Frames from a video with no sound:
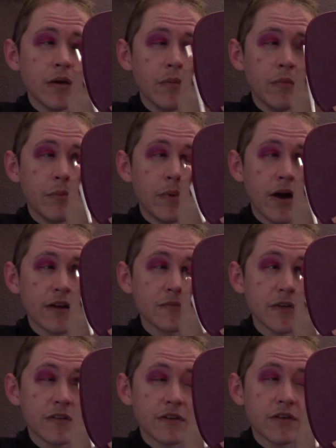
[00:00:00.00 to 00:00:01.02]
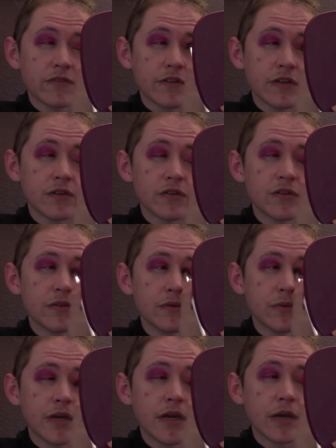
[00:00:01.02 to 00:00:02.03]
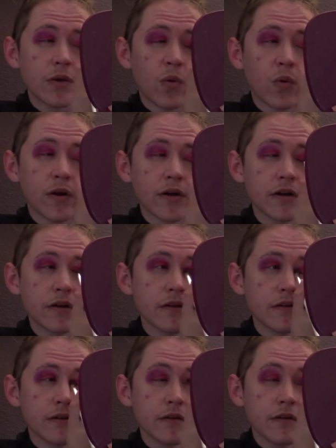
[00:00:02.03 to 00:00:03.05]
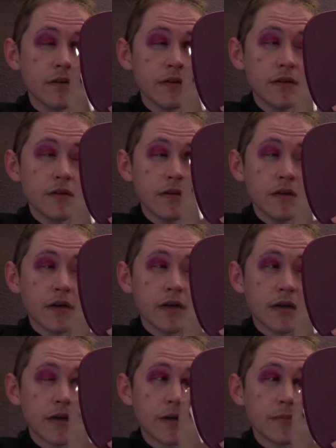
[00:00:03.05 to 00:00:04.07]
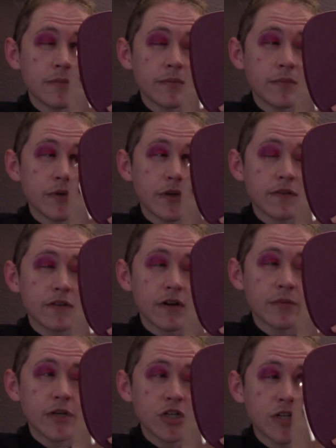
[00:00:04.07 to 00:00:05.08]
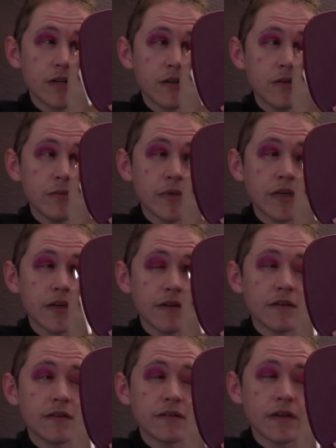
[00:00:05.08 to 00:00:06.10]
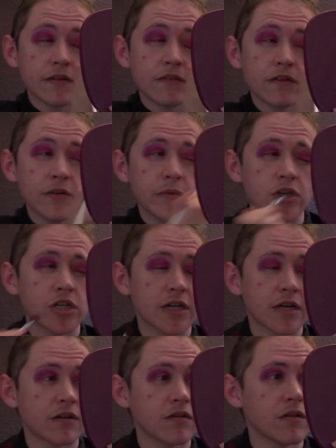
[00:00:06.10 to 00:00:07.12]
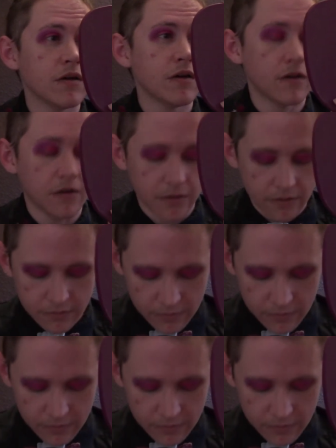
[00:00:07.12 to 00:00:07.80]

boxed myself into a corner when I started my channel, because I started my channel on